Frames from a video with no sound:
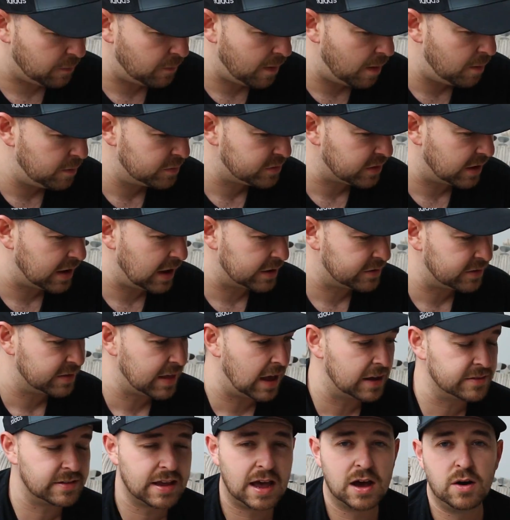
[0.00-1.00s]
where was I at? So
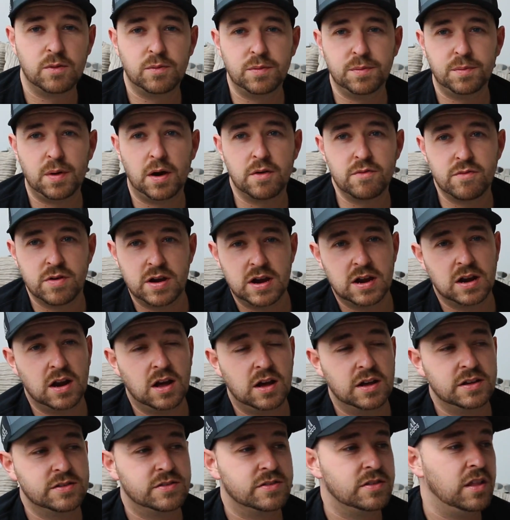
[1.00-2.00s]
that's how I
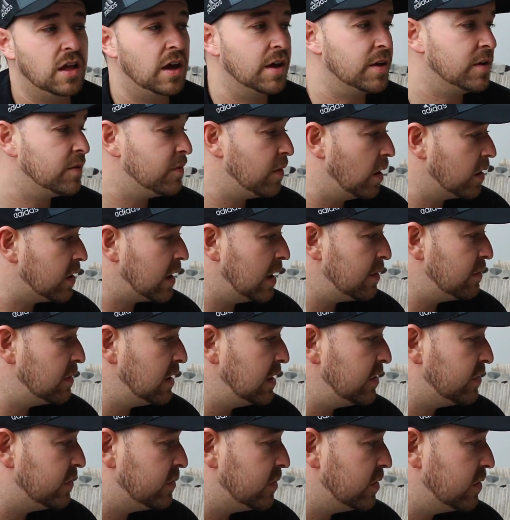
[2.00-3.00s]
realised, like, okay, we
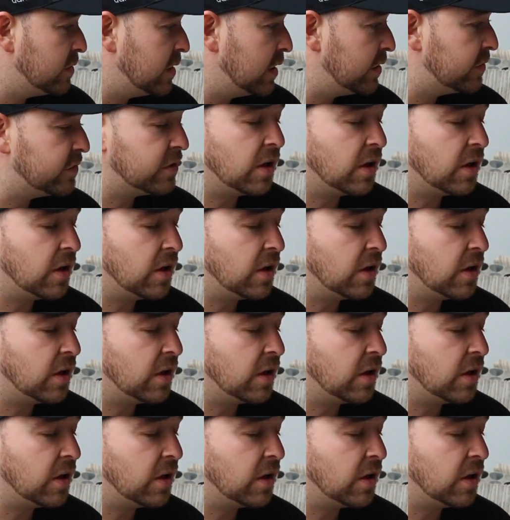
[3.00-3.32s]
need to do this.